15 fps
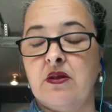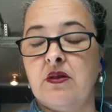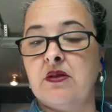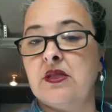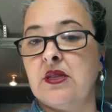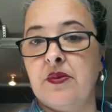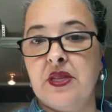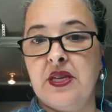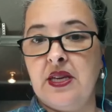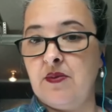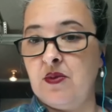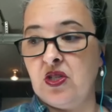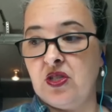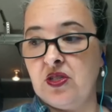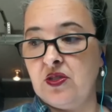some of the
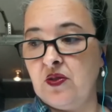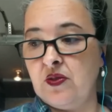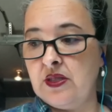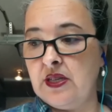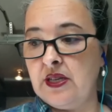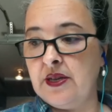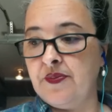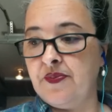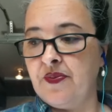images you see.